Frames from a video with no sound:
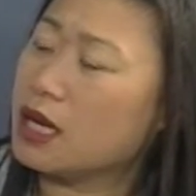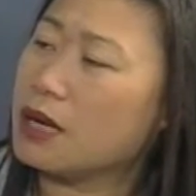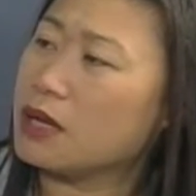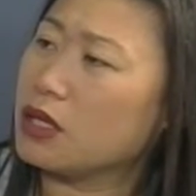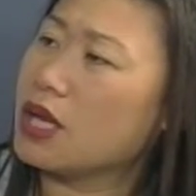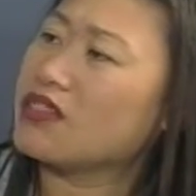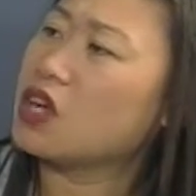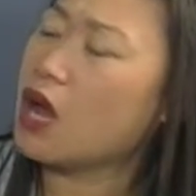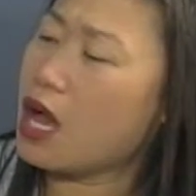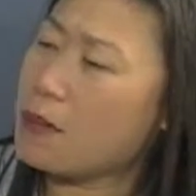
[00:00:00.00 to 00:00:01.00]
And a lot of
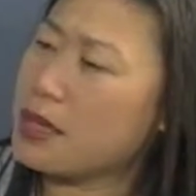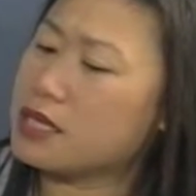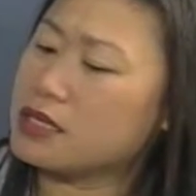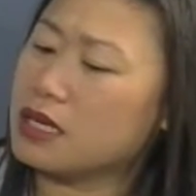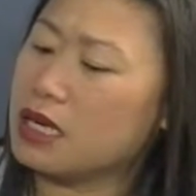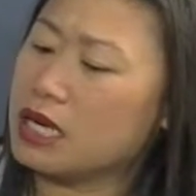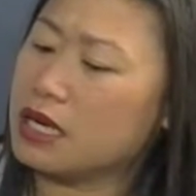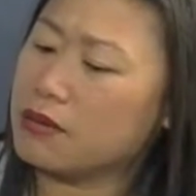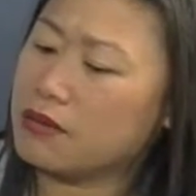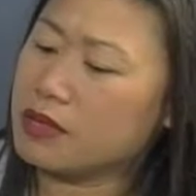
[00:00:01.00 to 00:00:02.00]
comments,
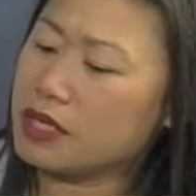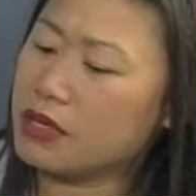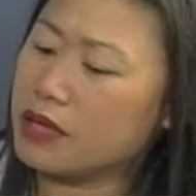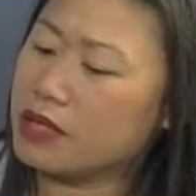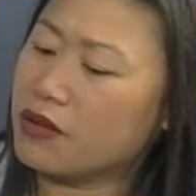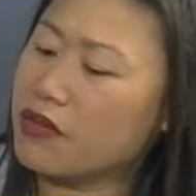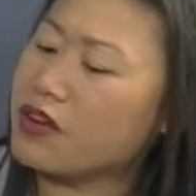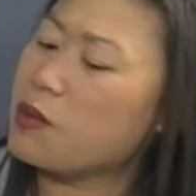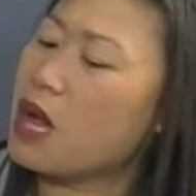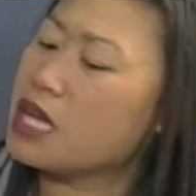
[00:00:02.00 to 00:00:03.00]
you know, and they're
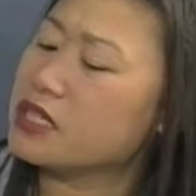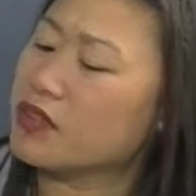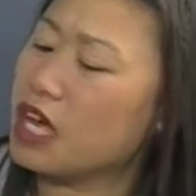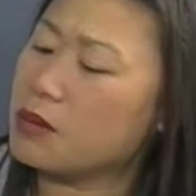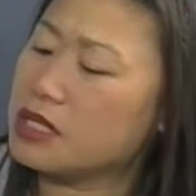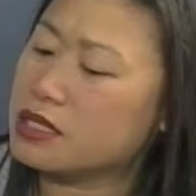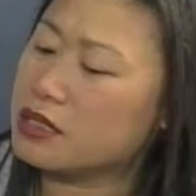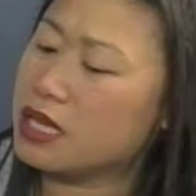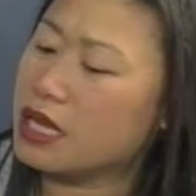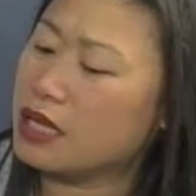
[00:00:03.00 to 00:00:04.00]
very positive comments.
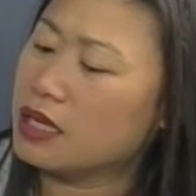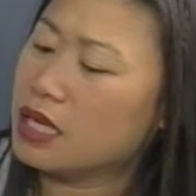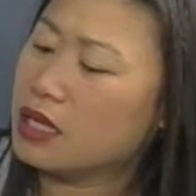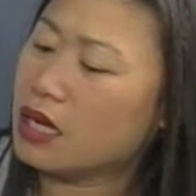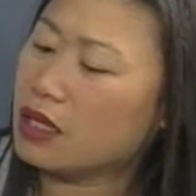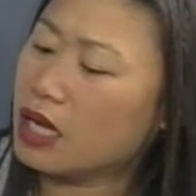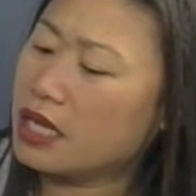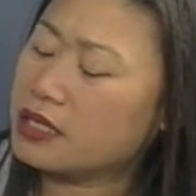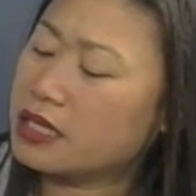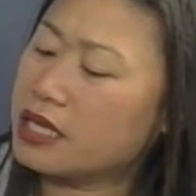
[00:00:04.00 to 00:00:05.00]
And a
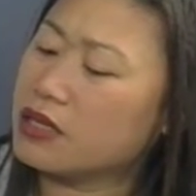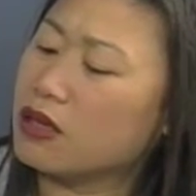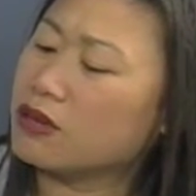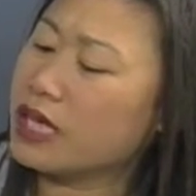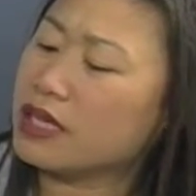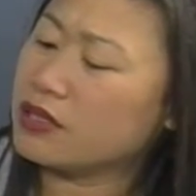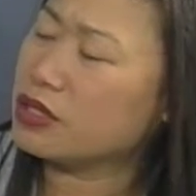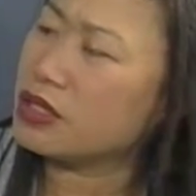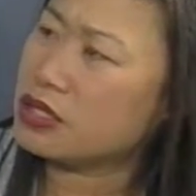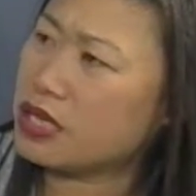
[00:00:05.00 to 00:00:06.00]
lot say, you know, thank you
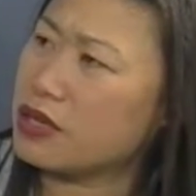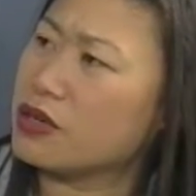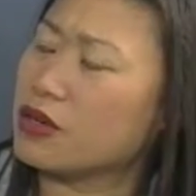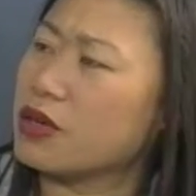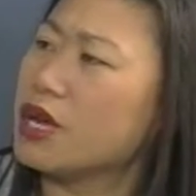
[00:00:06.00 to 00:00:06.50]
to the senator.